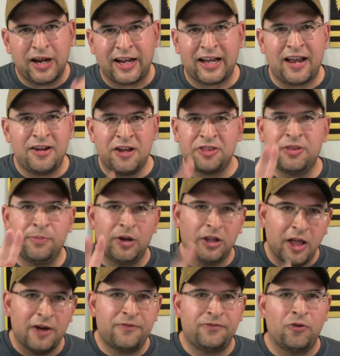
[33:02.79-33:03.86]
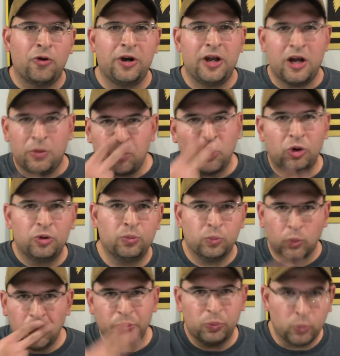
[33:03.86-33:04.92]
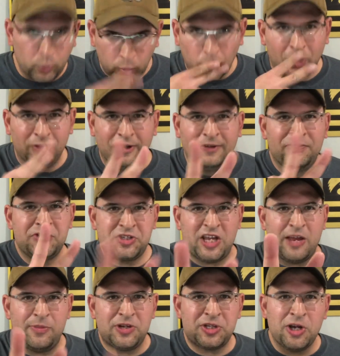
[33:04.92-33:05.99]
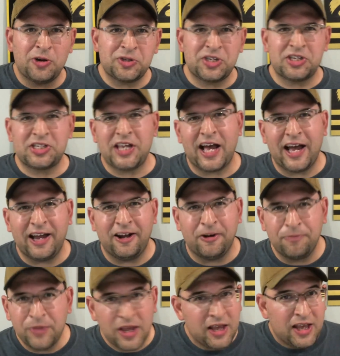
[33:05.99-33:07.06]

I got nothing but love for you. Sammy Sosa style.